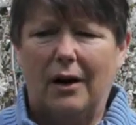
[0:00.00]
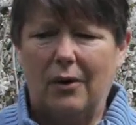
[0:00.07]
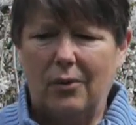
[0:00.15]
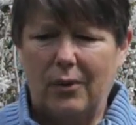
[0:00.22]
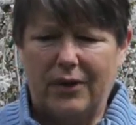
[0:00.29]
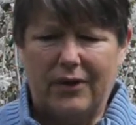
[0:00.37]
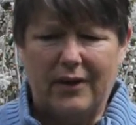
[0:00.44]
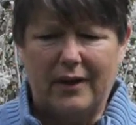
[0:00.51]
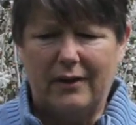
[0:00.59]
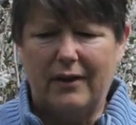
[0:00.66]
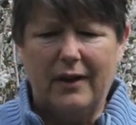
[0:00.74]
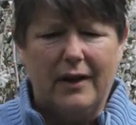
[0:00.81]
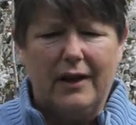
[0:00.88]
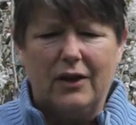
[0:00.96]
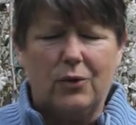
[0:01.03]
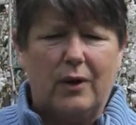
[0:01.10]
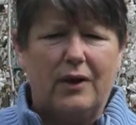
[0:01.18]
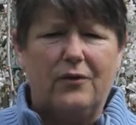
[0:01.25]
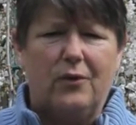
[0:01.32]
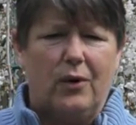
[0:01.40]
within
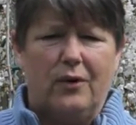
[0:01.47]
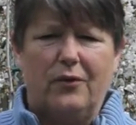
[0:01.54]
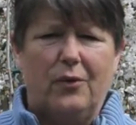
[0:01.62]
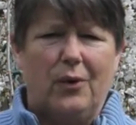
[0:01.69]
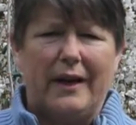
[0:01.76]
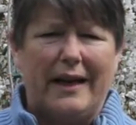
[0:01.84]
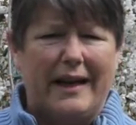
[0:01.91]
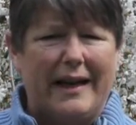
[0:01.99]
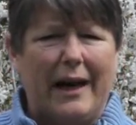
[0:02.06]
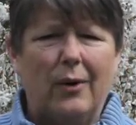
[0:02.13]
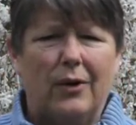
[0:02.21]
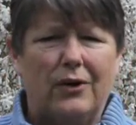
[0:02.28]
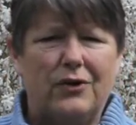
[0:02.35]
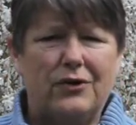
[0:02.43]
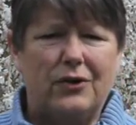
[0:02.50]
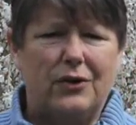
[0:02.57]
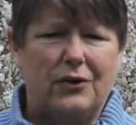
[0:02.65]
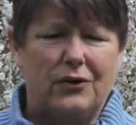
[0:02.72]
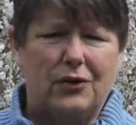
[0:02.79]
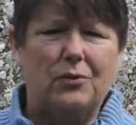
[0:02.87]
24 to 48 hours
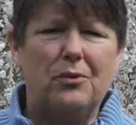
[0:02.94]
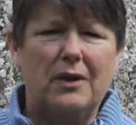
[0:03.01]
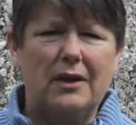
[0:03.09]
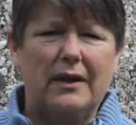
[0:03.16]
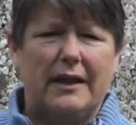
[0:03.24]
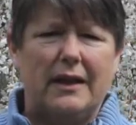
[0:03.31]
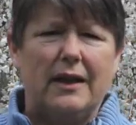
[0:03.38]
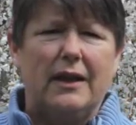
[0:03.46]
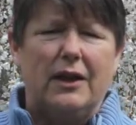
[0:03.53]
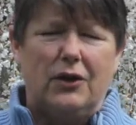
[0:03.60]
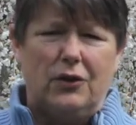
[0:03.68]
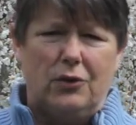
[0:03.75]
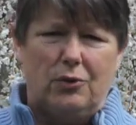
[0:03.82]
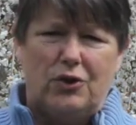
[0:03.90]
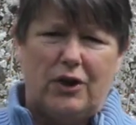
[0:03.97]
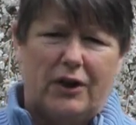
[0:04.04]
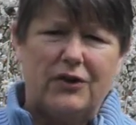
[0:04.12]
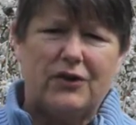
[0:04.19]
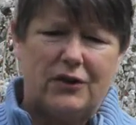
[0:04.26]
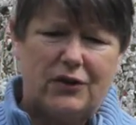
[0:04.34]
to really do
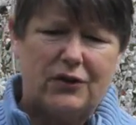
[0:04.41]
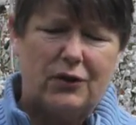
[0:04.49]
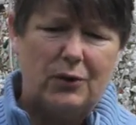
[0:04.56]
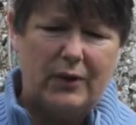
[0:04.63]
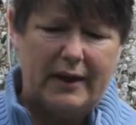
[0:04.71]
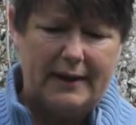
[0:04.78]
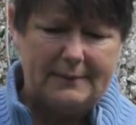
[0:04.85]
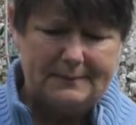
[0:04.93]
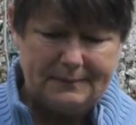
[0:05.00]
justice to that.